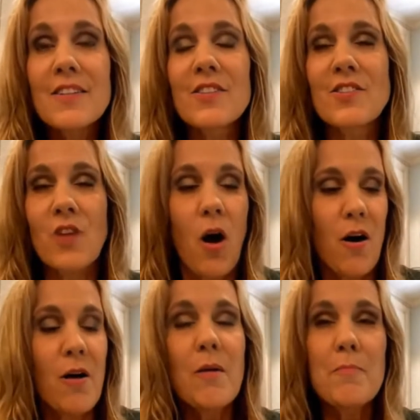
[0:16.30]

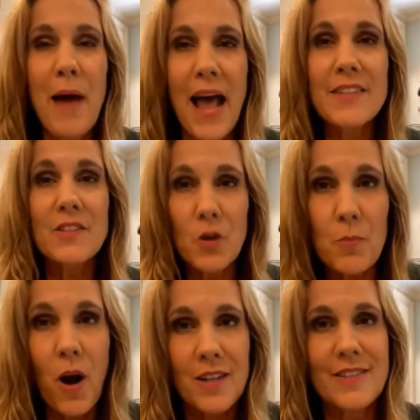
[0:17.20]
Stahl Batts
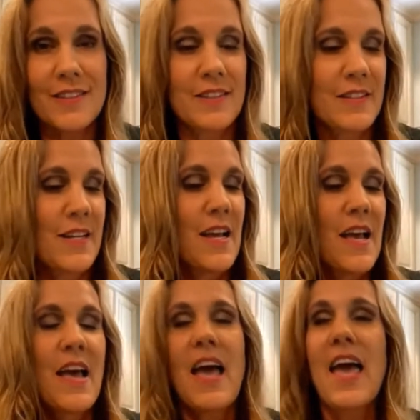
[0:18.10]
Gulbronson,
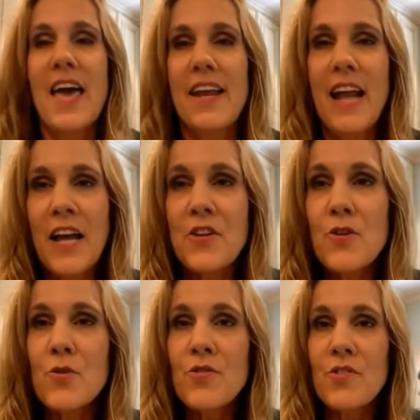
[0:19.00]
and I
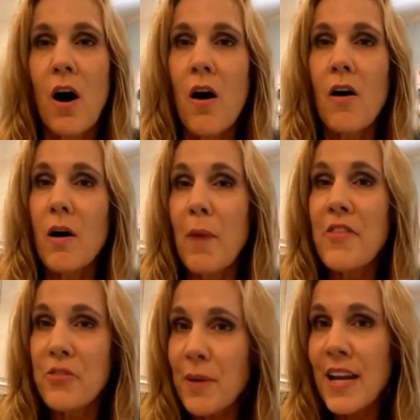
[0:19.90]
use all my
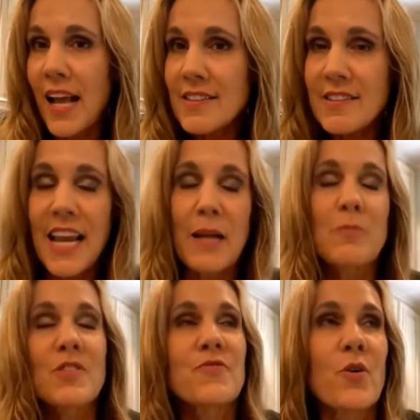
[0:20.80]
three last
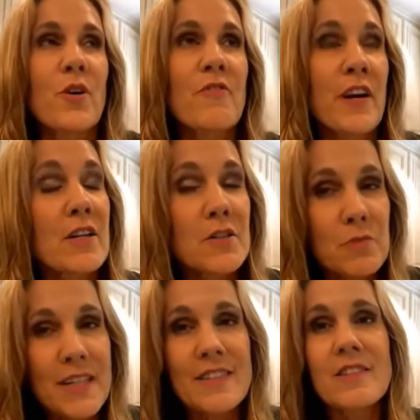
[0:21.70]
names for very good
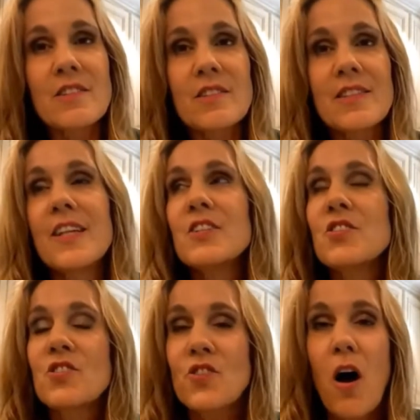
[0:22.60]
reasons.
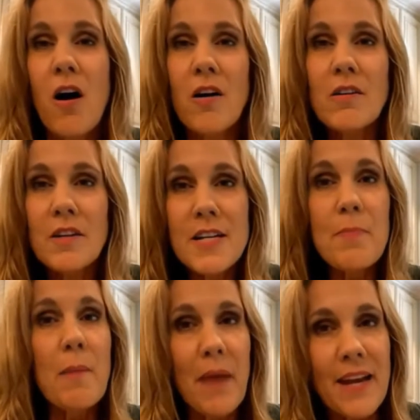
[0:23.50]
Stahl is
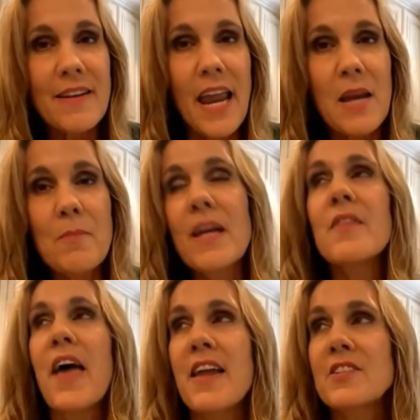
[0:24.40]
my maiden name,
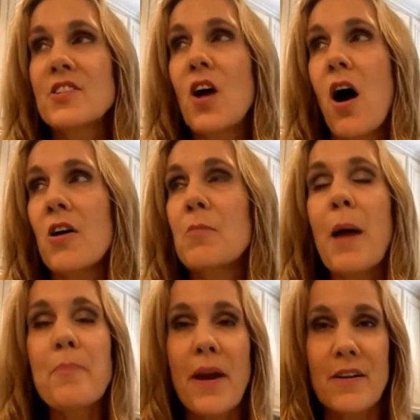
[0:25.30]
and that is to honor my
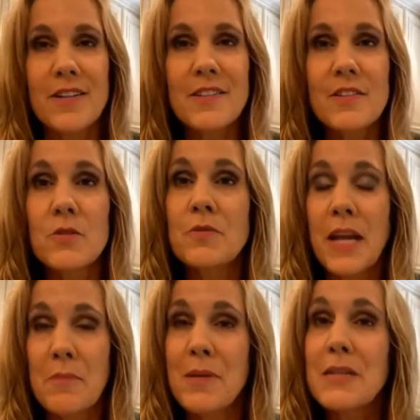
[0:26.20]
parents who
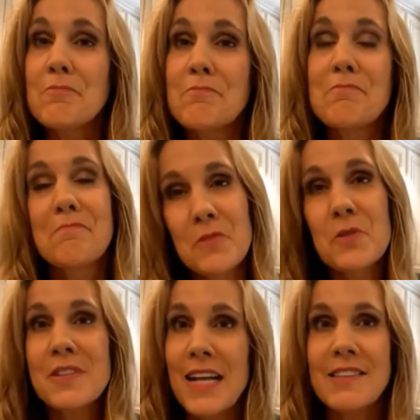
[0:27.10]
named me,
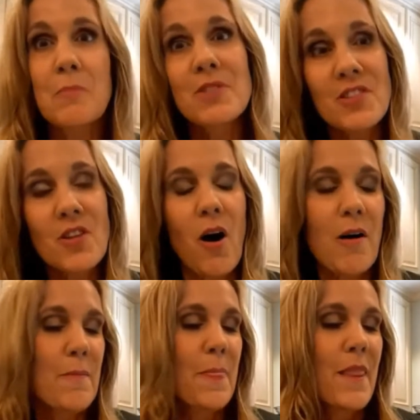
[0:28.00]
whose last name is Stahl.